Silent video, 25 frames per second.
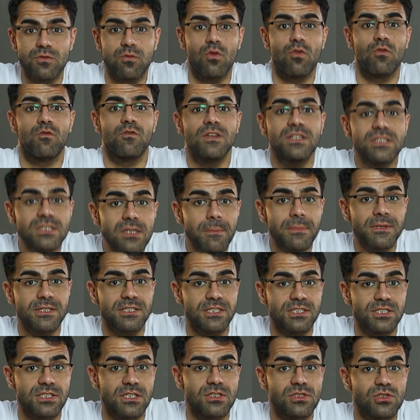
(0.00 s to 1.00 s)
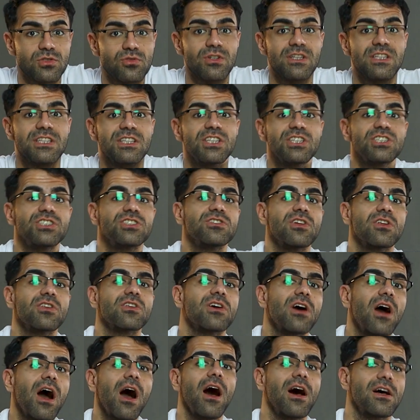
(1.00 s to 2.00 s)
for visa petitions to additional
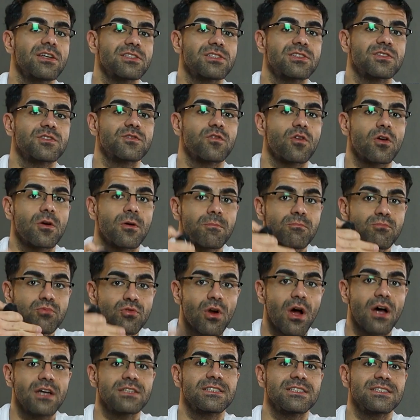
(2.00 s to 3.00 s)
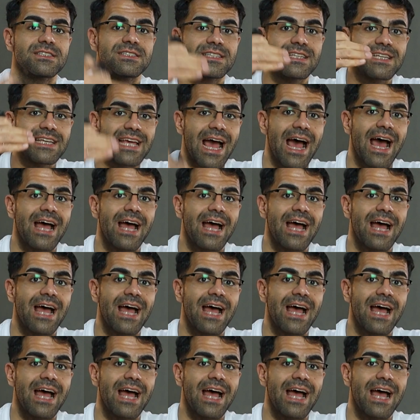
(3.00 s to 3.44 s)
costs for processing